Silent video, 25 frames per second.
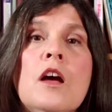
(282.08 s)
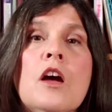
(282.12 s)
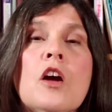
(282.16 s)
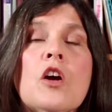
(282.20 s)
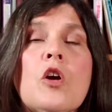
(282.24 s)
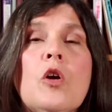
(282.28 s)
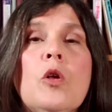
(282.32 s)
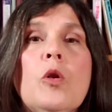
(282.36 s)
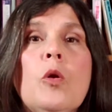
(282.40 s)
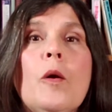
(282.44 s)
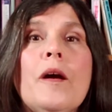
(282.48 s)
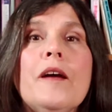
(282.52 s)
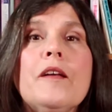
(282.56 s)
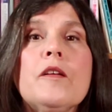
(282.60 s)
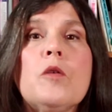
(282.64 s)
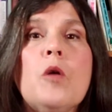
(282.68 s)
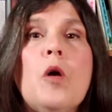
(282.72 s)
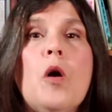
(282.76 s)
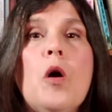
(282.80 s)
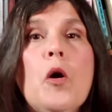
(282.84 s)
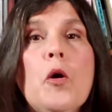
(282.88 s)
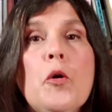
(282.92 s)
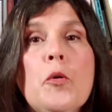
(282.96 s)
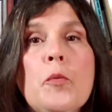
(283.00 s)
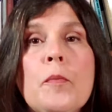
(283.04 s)
Colloidal
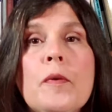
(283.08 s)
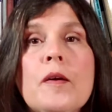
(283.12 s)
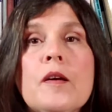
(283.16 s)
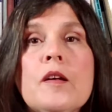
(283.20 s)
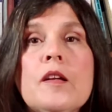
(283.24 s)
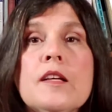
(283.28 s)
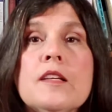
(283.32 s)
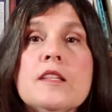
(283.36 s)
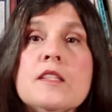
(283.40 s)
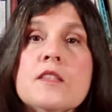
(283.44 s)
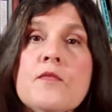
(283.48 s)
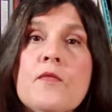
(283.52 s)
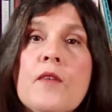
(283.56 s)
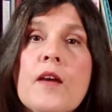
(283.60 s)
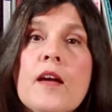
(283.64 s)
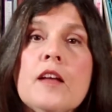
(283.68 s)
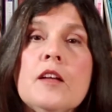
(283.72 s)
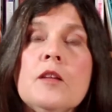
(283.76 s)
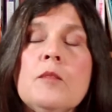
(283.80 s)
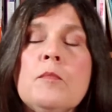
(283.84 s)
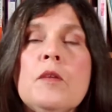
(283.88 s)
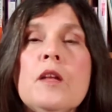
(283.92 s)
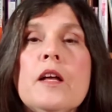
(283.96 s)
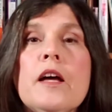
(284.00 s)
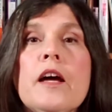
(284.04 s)
oatmeal is
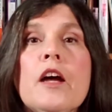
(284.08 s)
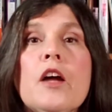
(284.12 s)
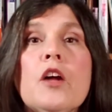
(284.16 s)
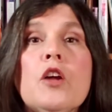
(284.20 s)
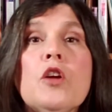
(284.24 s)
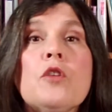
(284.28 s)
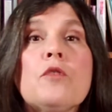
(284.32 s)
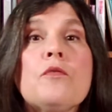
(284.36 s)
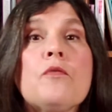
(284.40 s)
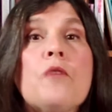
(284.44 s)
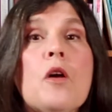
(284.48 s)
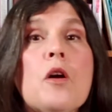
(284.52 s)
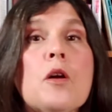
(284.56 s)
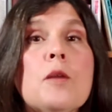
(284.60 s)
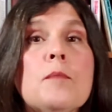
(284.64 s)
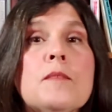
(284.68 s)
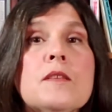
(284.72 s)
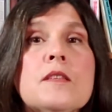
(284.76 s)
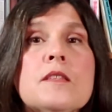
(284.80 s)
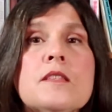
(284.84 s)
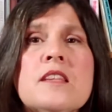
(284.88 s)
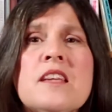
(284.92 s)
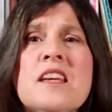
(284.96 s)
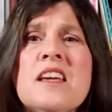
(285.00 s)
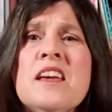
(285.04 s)
available at your
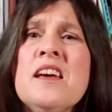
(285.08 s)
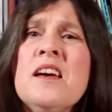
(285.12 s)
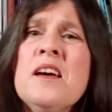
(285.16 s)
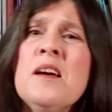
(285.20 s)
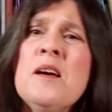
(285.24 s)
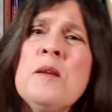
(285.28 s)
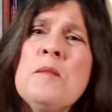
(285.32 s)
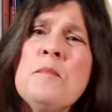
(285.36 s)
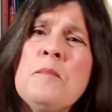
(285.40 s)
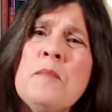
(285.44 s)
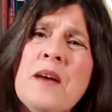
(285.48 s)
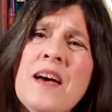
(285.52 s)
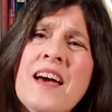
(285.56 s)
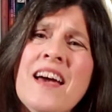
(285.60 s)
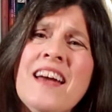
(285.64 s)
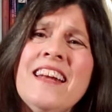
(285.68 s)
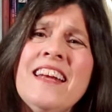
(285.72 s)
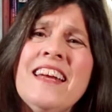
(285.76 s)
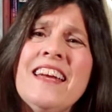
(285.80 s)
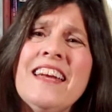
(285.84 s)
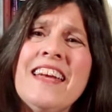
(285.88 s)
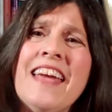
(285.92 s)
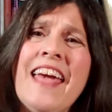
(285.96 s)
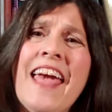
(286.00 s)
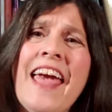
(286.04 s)
pharmacy, but
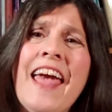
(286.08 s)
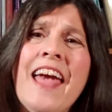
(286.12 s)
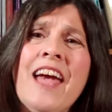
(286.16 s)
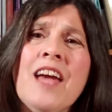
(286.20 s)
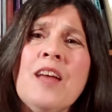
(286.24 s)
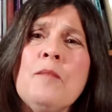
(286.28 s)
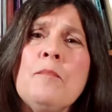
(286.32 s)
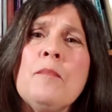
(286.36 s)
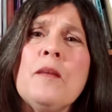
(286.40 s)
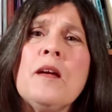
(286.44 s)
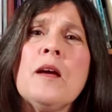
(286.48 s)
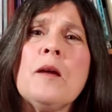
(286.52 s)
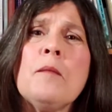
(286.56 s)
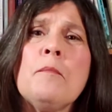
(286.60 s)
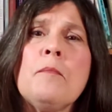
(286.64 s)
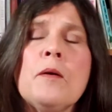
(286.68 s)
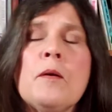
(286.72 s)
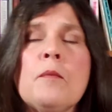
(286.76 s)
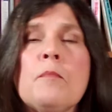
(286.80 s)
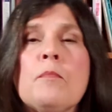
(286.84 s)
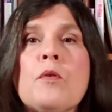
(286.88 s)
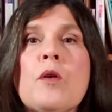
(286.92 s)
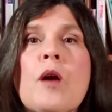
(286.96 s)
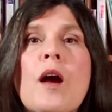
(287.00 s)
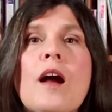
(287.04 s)
it can be a
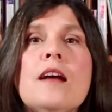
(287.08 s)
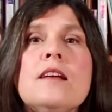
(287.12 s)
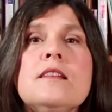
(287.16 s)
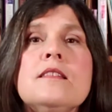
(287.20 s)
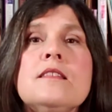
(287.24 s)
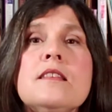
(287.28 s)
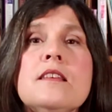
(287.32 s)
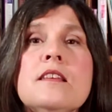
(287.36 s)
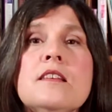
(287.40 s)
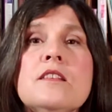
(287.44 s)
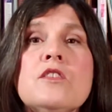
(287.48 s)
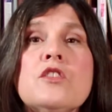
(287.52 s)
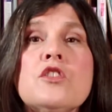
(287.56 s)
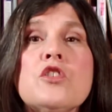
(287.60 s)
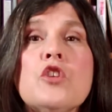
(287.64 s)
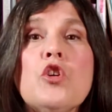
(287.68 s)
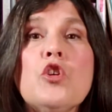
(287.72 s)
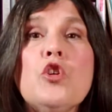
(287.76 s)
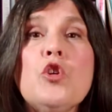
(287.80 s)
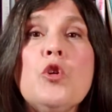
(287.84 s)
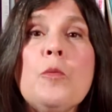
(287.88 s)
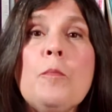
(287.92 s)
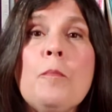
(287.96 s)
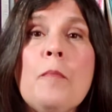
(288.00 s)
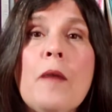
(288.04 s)
bit pricey, so
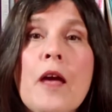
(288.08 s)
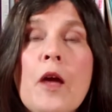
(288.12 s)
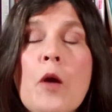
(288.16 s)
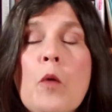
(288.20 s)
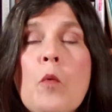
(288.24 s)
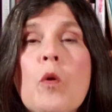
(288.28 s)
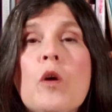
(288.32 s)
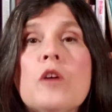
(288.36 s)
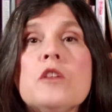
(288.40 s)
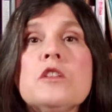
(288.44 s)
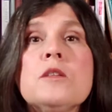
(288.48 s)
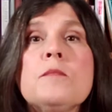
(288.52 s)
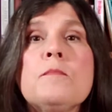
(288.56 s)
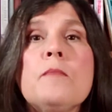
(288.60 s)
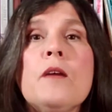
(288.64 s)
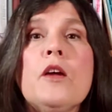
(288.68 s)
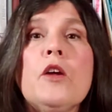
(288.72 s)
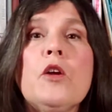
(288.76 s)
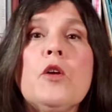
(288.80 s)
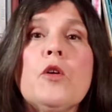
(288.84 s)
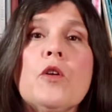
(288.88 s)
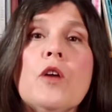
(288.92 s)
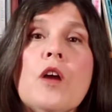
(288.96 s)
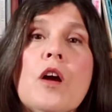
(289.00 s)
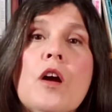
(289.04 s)
you may want to make your